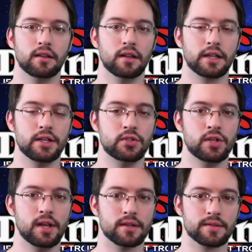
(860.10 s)
Lucky
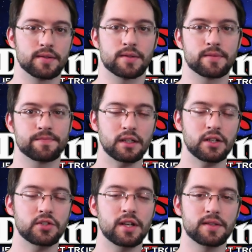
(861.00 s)
Chance.
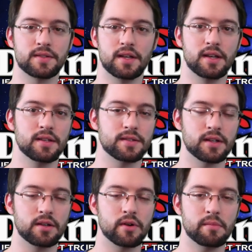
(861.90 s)
Lucky Chance says,
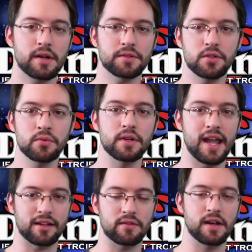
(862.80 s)
uh, when a monster would
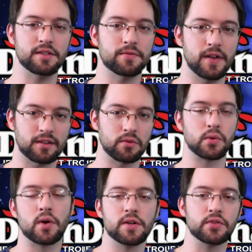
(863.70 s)
activate its effect that
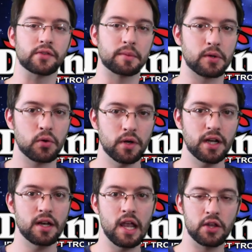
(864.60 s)
requires you to flip a
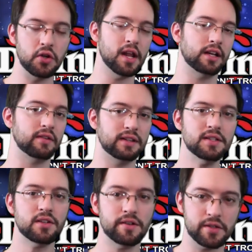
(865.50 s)
coin, you can activate
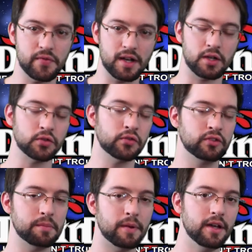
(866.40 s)
this card's effect to
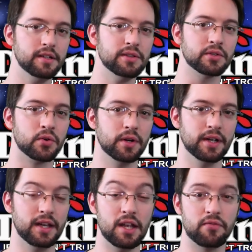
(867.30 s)
flip another
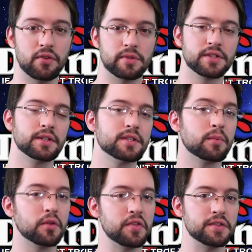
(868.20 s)
coin. If the results of
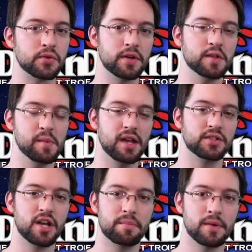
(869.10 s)
both these coins
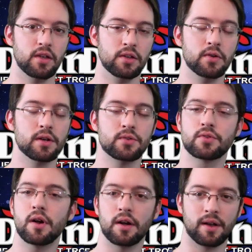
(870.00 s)
match up, you can
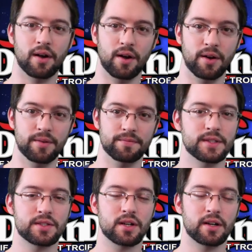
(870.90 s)
draw a card.
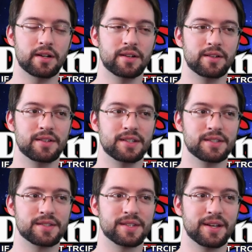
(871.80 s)
This card
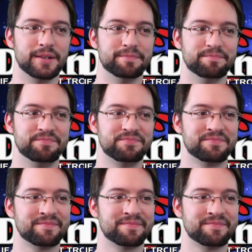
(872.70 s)
is, um...